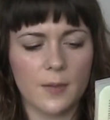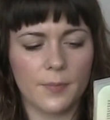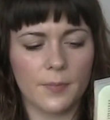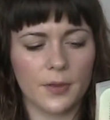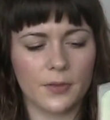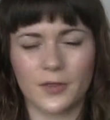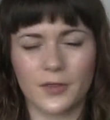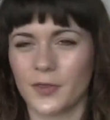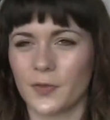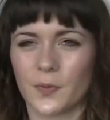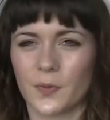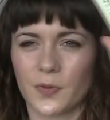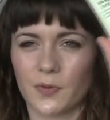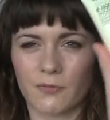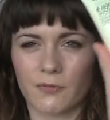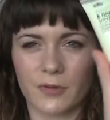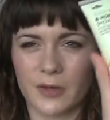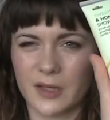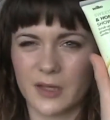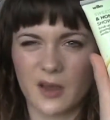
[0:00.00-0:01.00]
but this
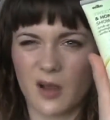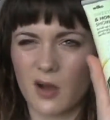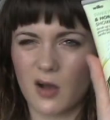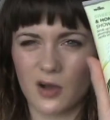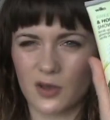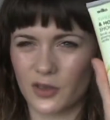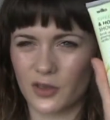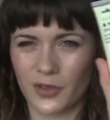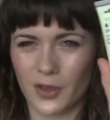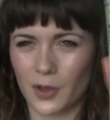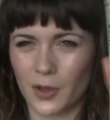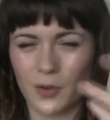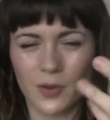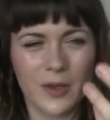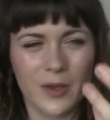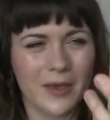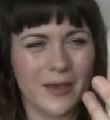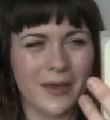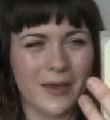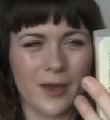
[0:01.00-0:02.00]
wasn't really harsh, so
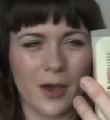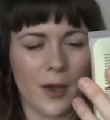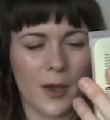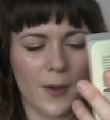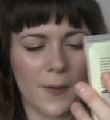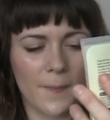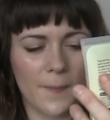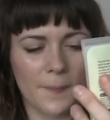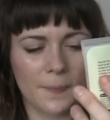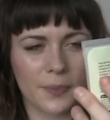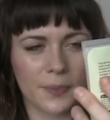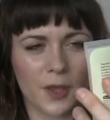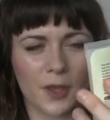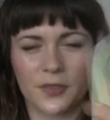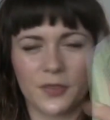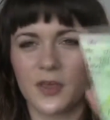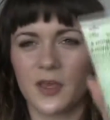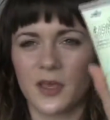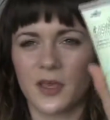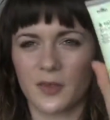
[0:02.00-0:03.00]
I
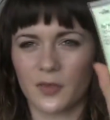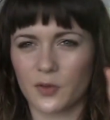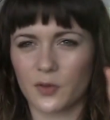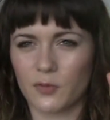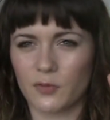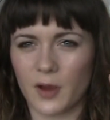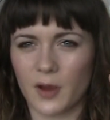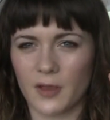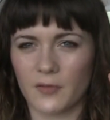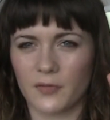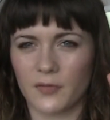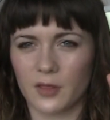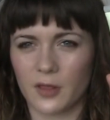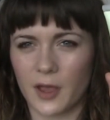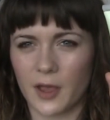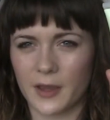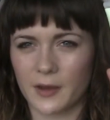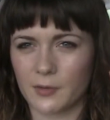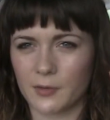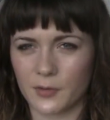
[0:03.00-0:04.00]
think it's all right for
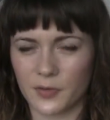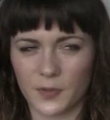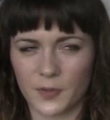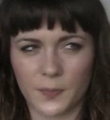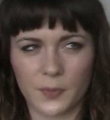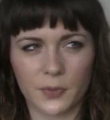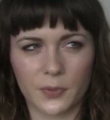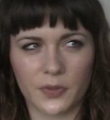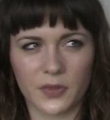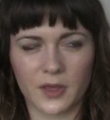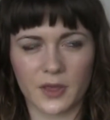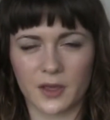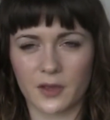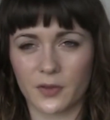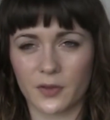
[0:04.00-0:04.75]
like irritable skin,